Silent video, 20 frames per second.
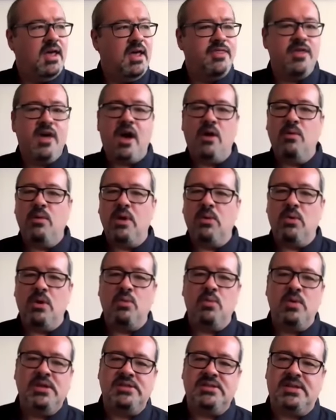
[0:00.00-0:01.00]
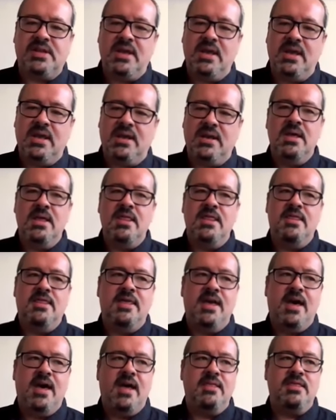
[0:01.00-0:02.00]
I thought we were risking
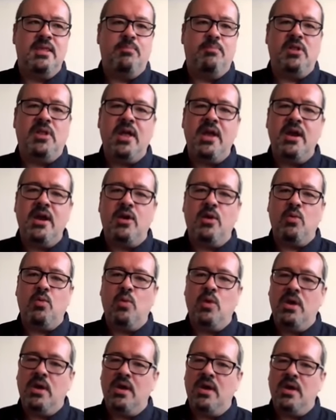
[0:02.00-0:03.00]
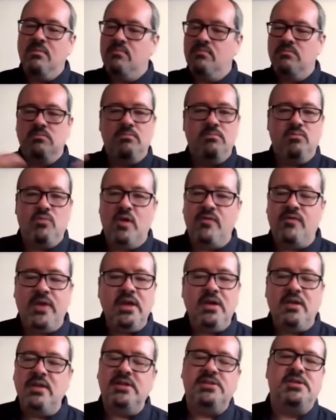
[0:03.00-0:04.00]
that the player would
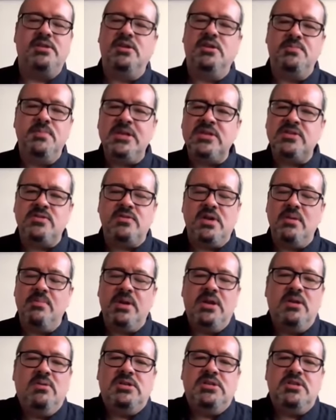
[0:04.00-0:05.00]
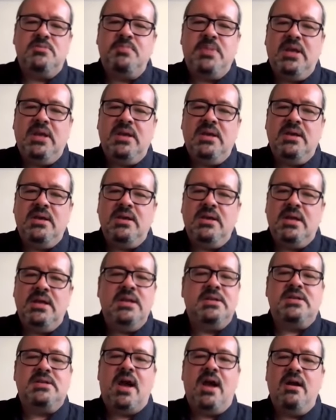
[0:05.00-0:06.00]
reveal this huge mystery, but it would just be
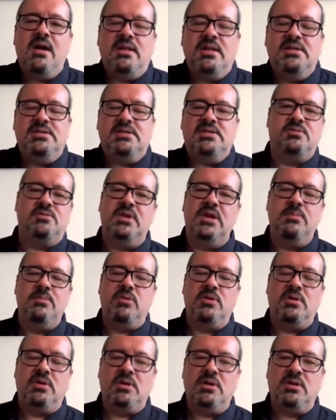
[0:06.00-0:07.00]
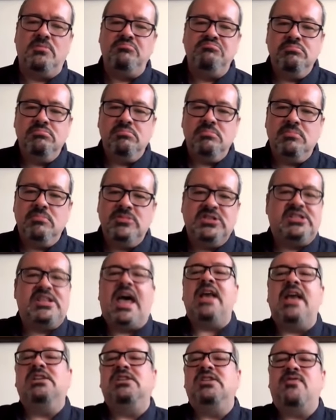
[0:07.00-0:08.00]
an entirely cerebral
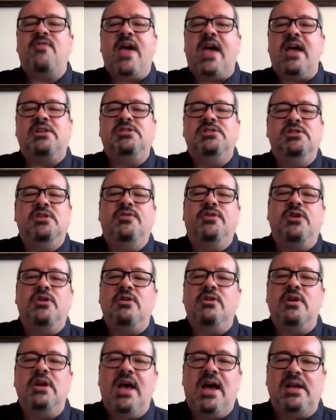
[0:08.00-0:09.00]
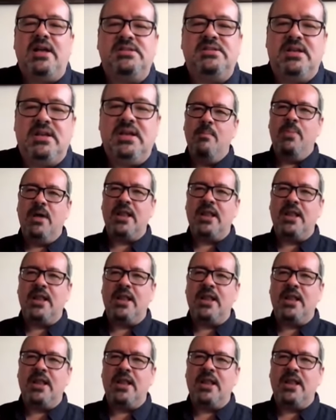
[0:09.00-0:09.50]
satisfaction of curiosity.